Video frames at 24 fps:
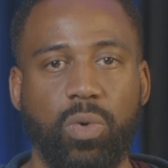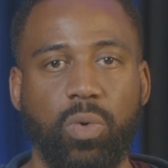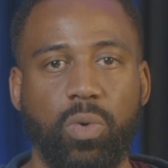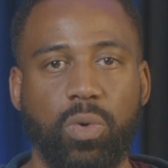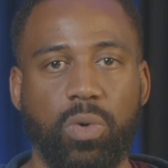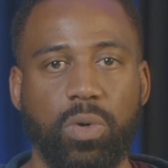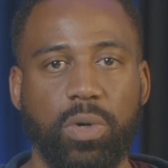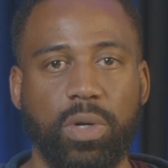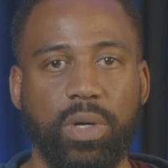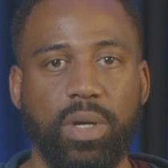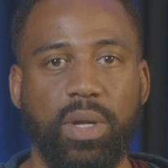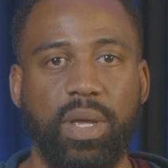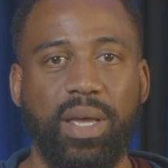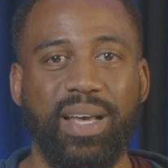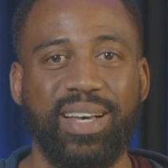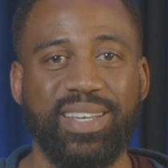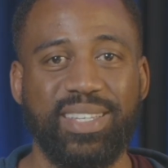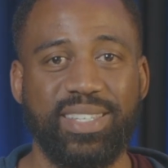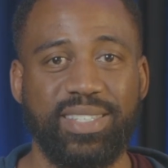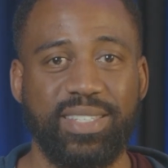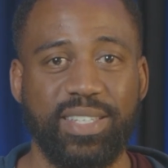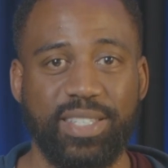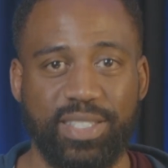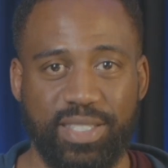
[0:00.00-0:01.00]
or
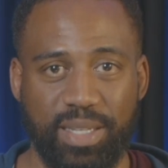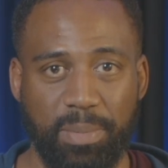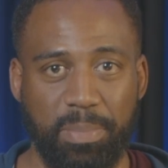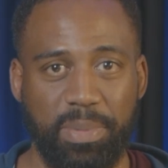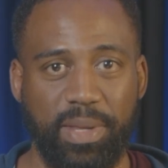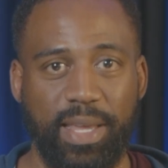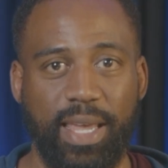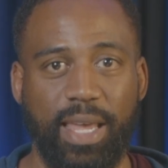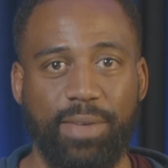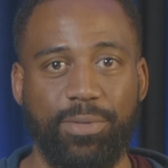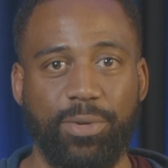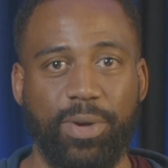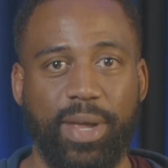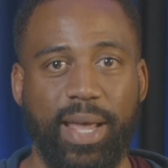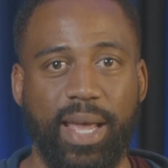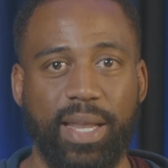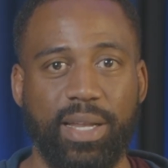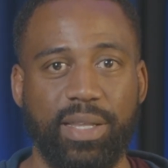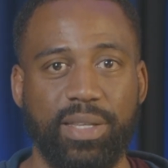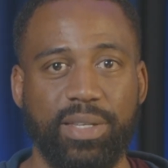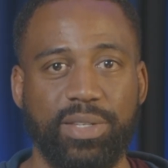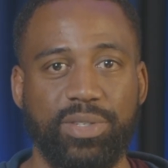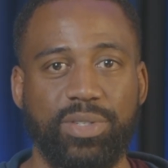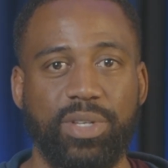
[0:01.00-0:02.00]
assistant behavior
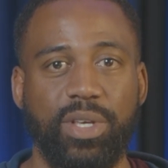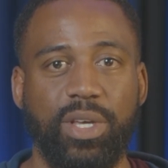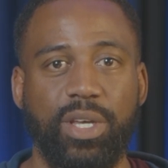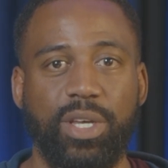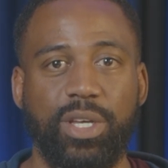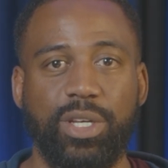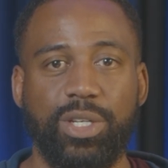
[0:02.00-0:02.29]
analyst